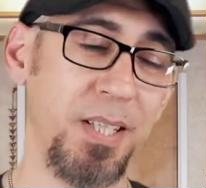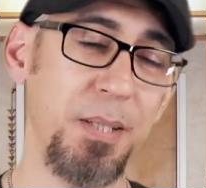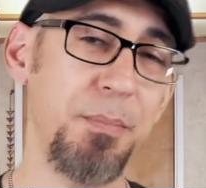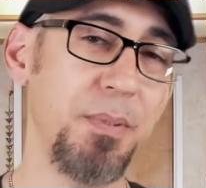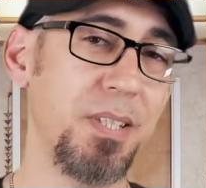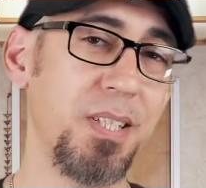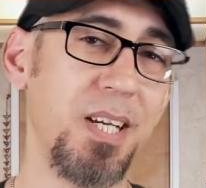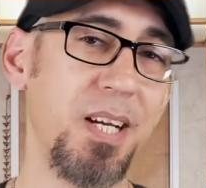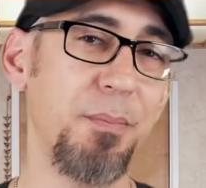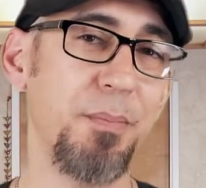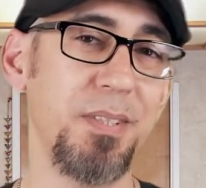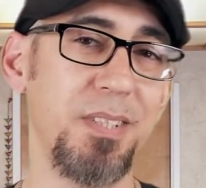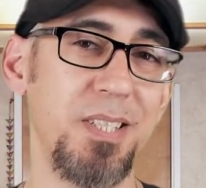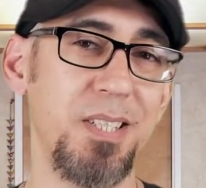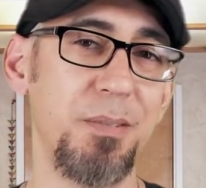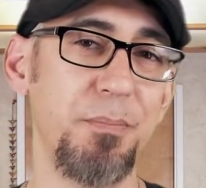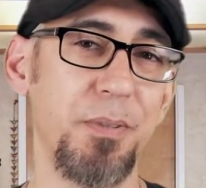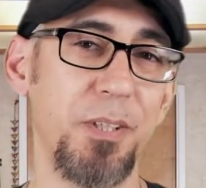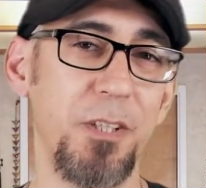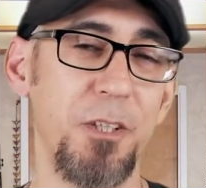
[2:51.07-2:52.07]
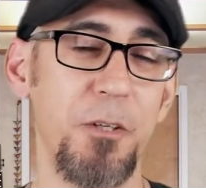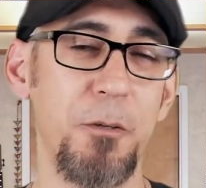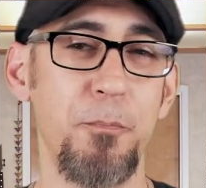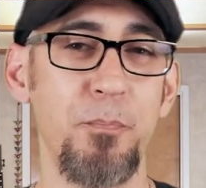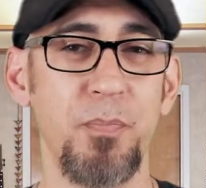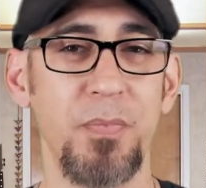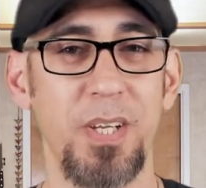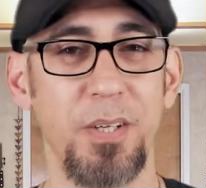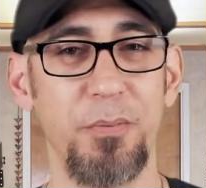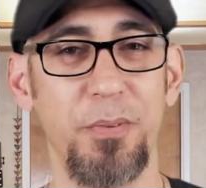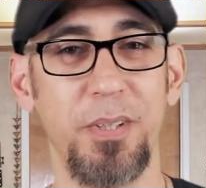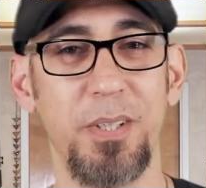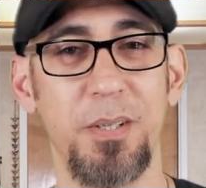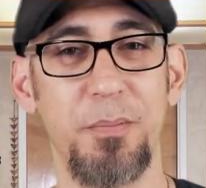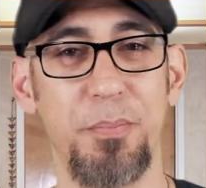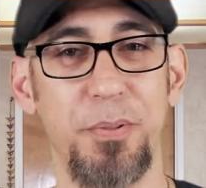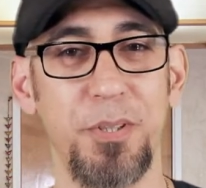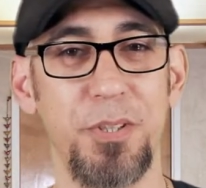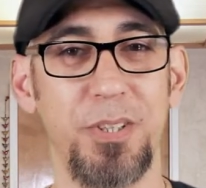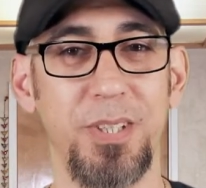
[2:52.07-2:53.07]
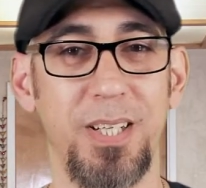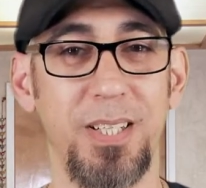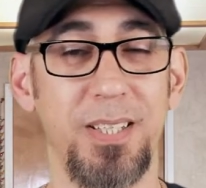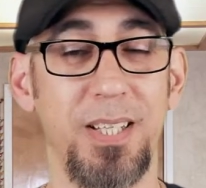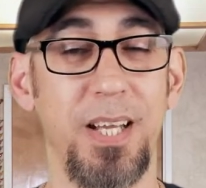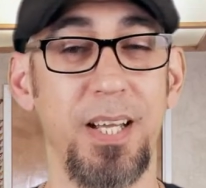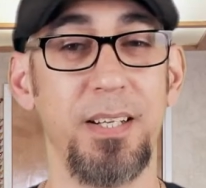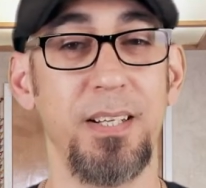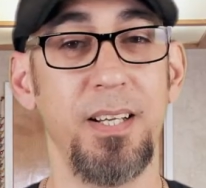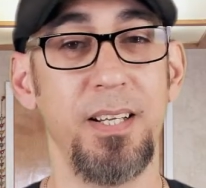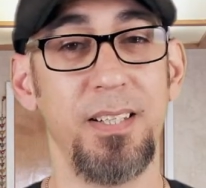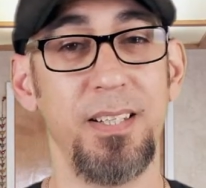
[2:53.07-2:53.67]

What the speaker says: Leave me a comment down below. I'd really appreciate that.